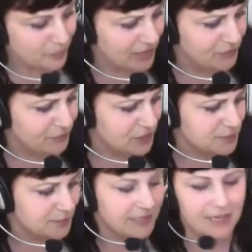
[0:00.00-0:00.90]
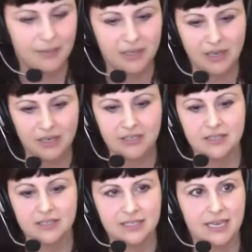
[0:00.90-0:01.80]
When I first became an
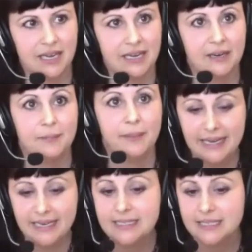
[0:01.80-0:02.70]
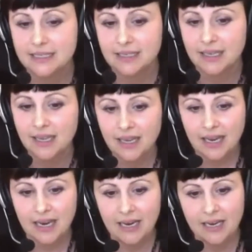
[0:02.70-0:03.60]
artist, I painted,
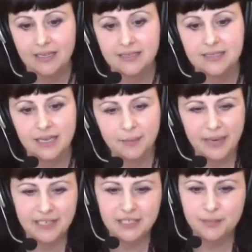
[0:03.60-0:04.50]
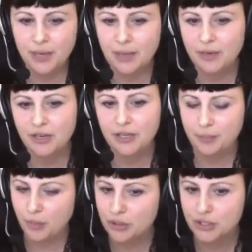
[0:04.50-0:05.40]
and I painted
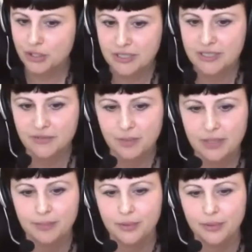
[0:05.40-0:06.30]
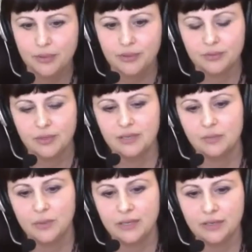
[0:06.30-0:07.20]
primarily portraits of people and,
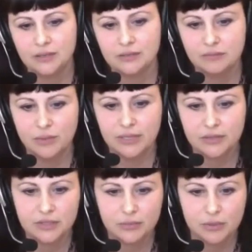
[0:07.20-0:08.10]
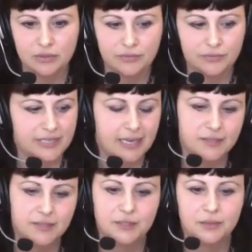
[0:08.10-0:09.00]
and weird, weird sort of
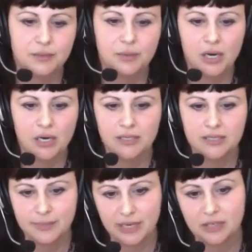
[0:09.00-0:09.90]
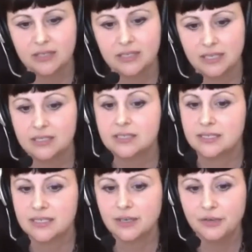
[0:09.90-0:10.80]
tattoo art-inspired things
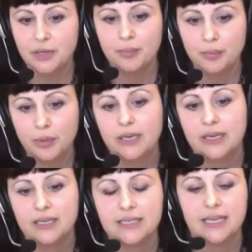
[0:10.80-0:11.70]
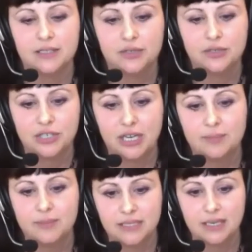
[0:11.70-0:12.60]
because I grew up working in tattoo
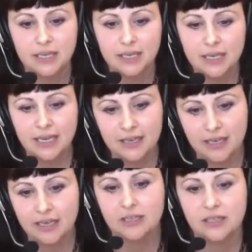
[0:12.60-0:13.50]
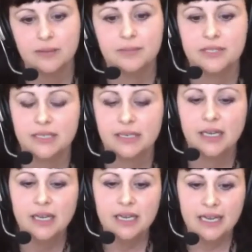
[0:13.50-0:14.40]
shops and and nightclubs and
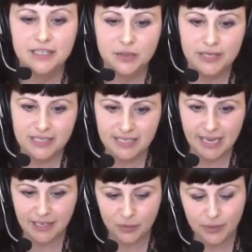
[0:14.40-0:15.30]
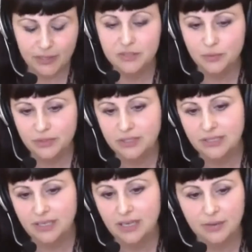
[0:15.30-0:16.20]
and so I decided when I was really
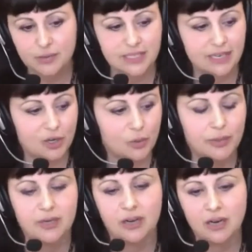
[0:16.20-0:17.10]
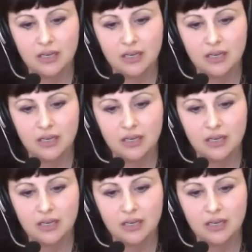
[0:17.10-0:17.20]
young I was going to open an